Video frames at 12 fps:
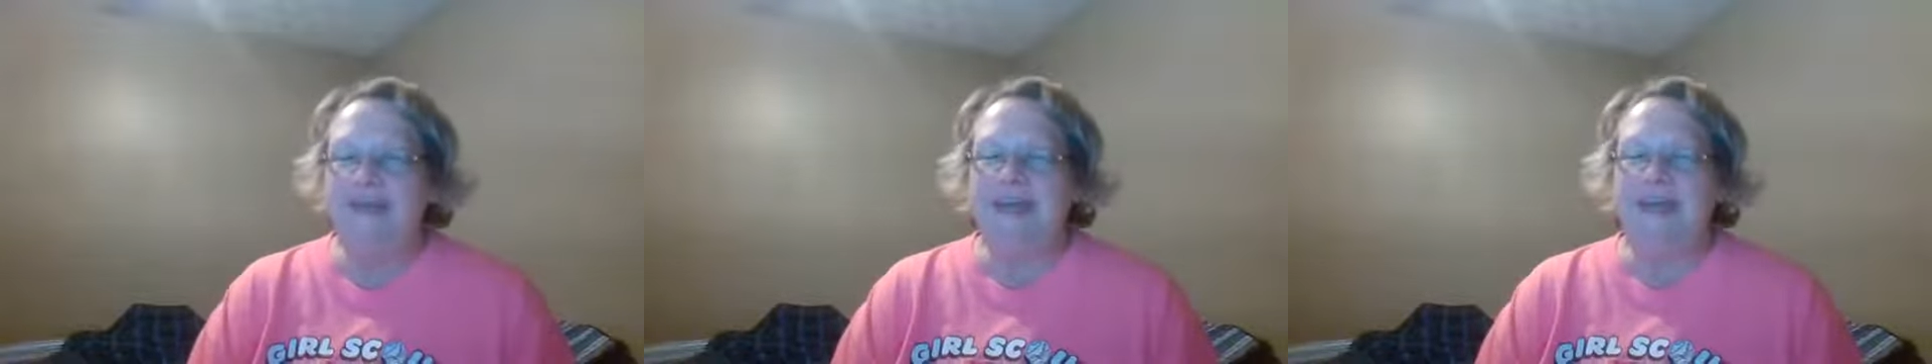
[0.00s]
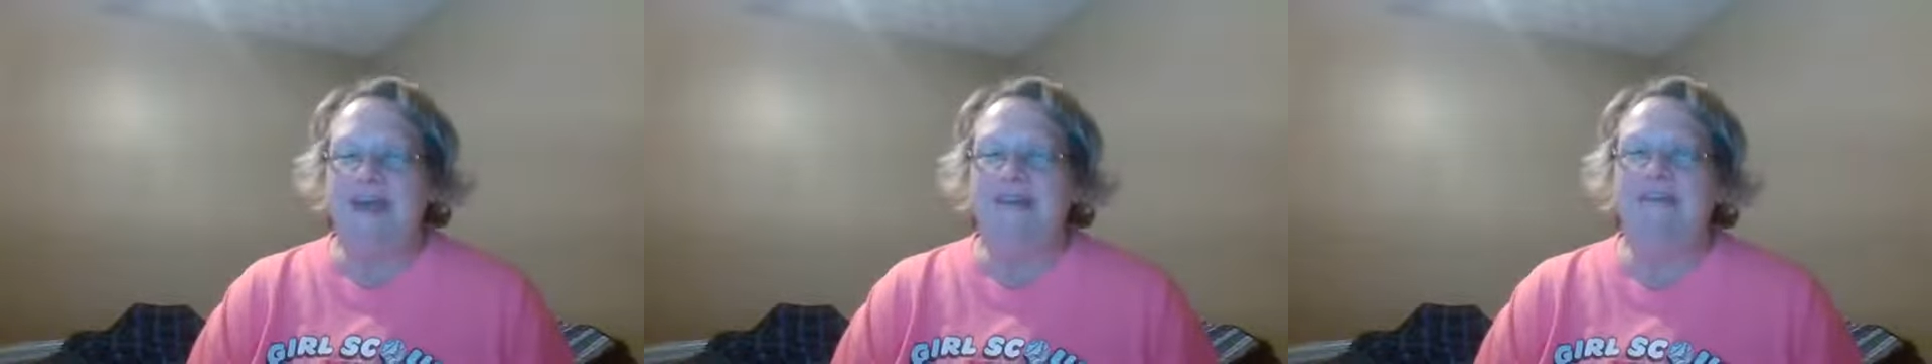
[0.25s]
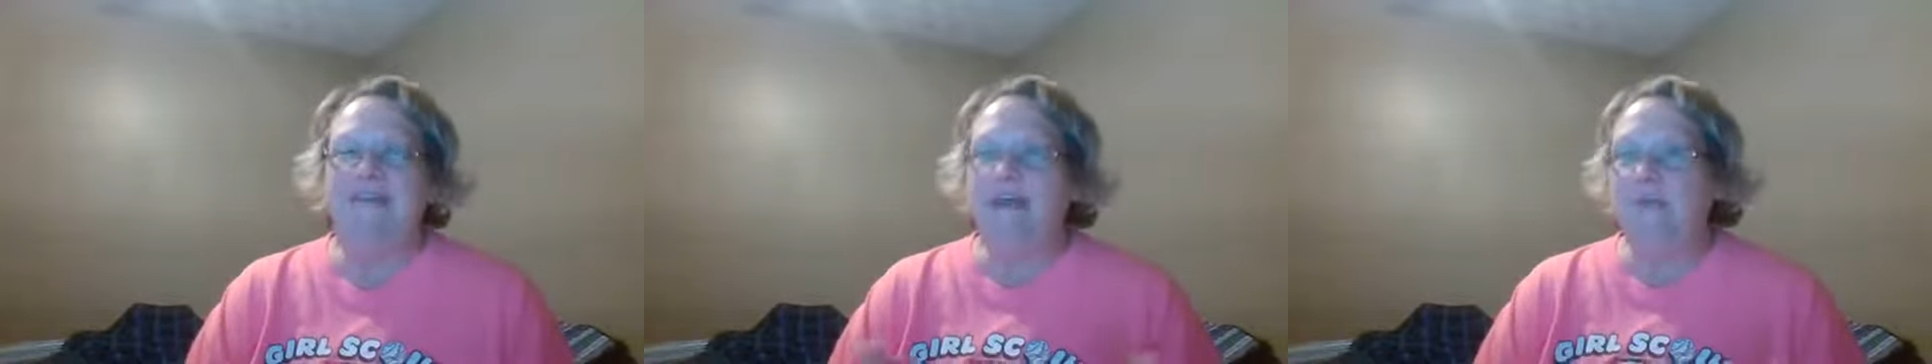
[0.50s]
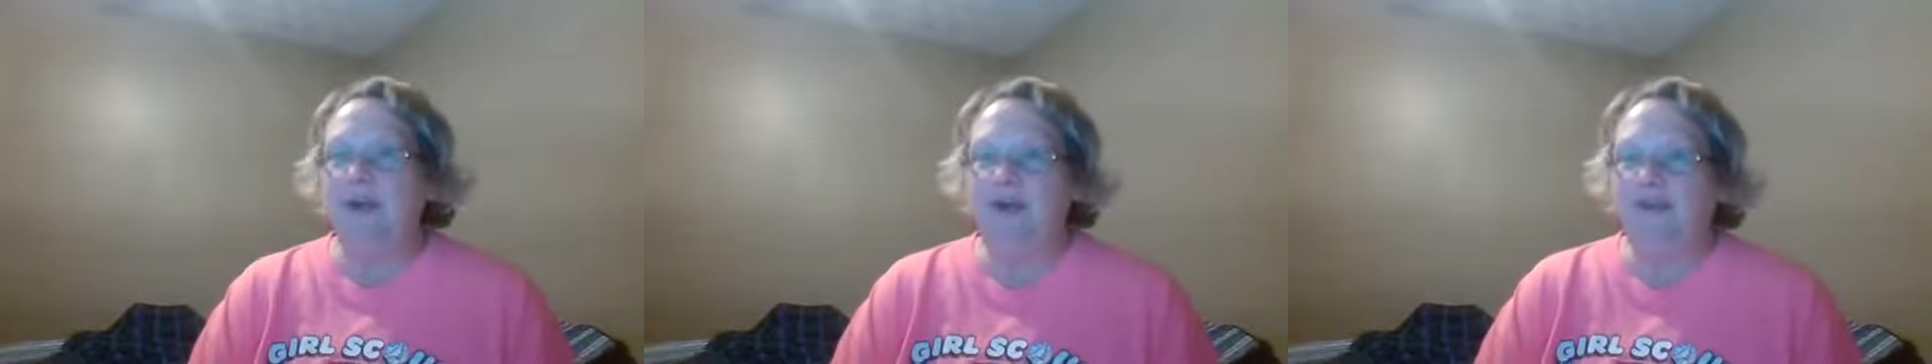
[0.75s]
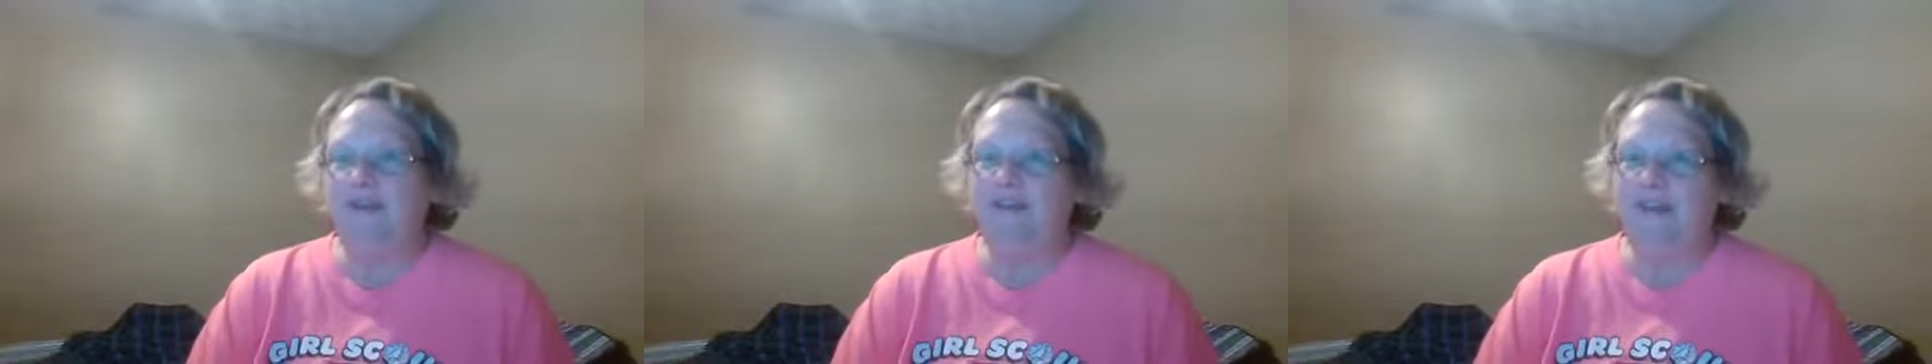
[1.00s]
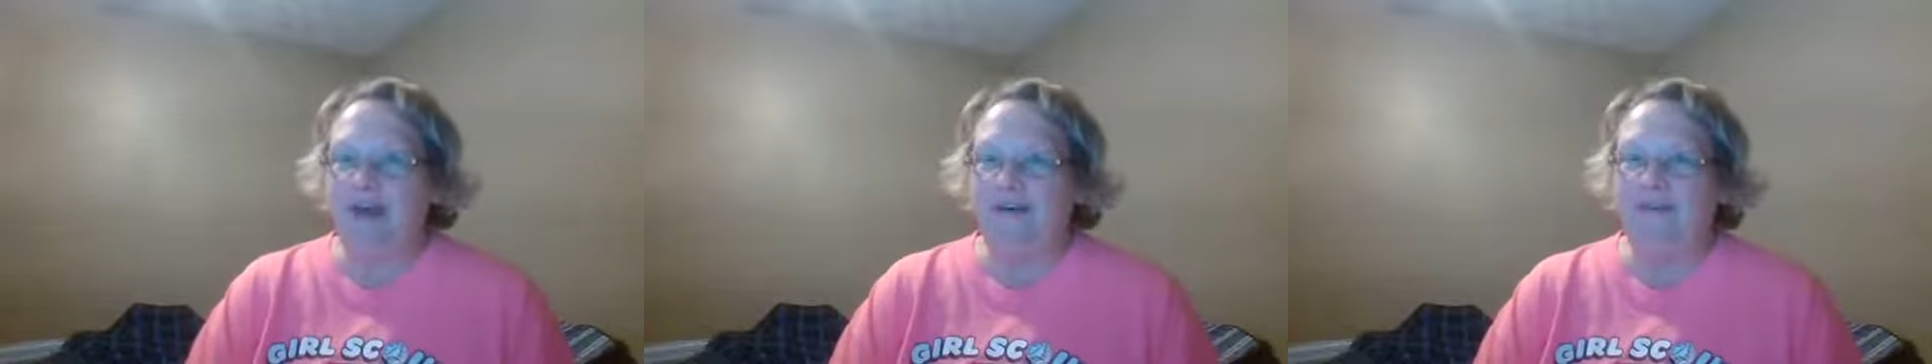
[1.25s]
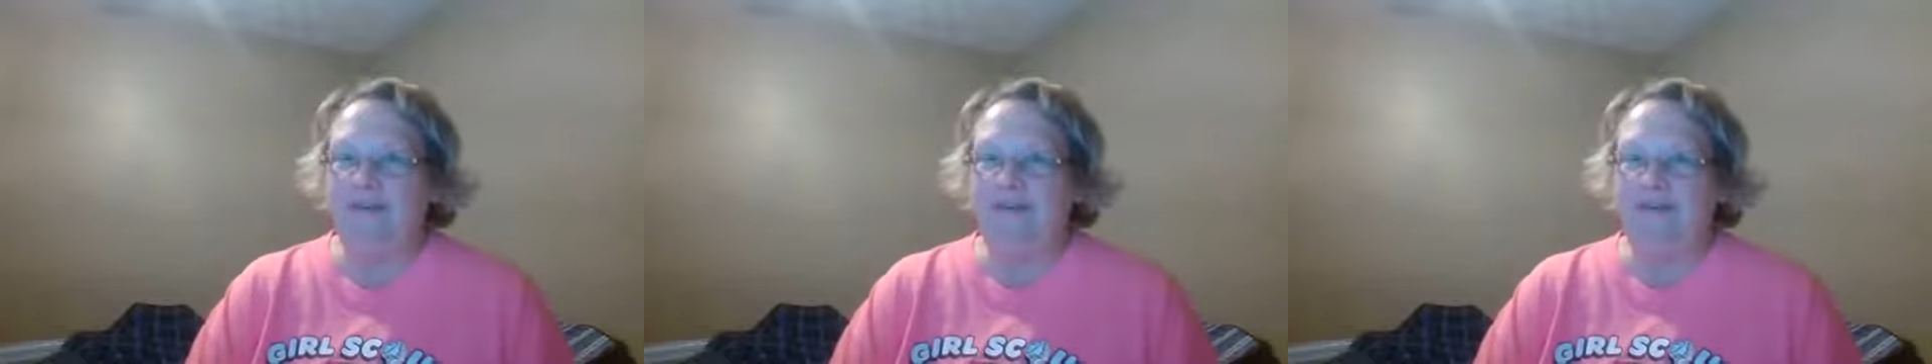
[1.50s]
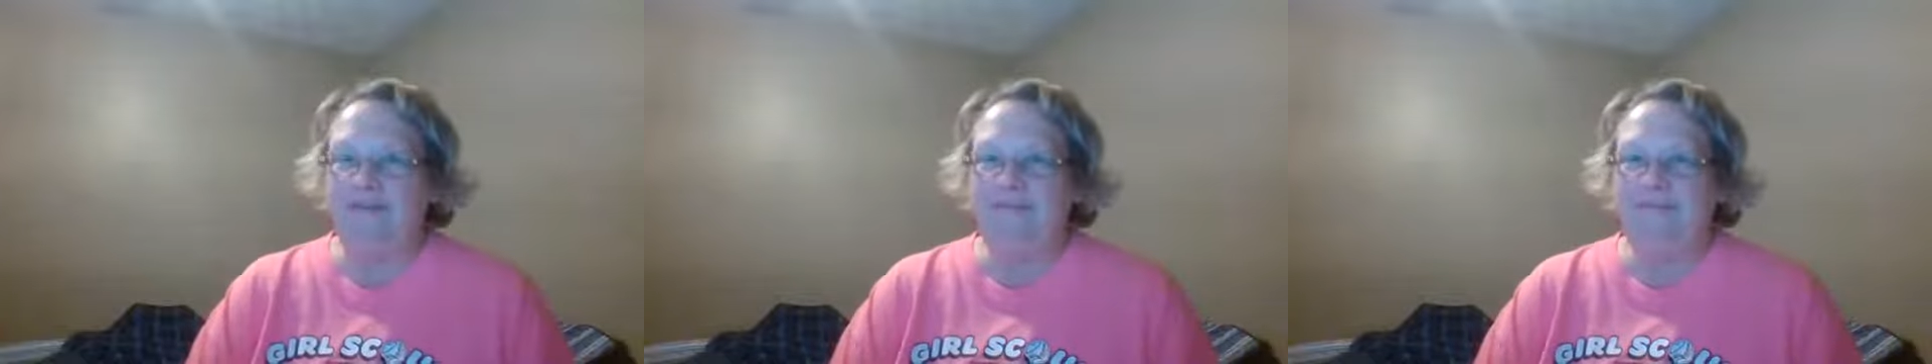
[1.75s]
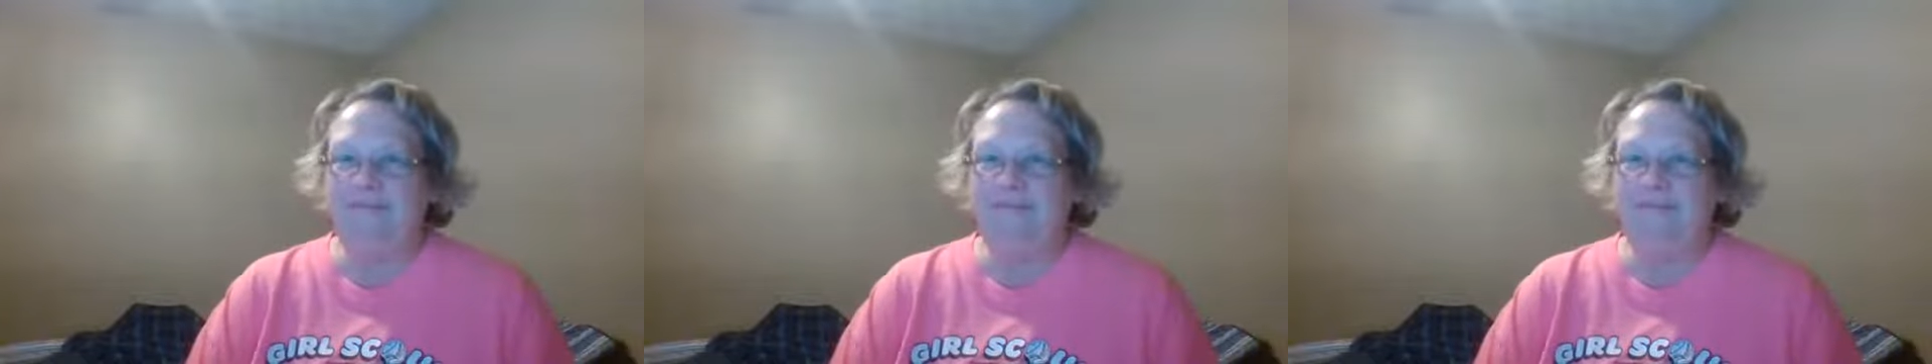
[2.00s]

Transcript: and celebrate Girl Scouts.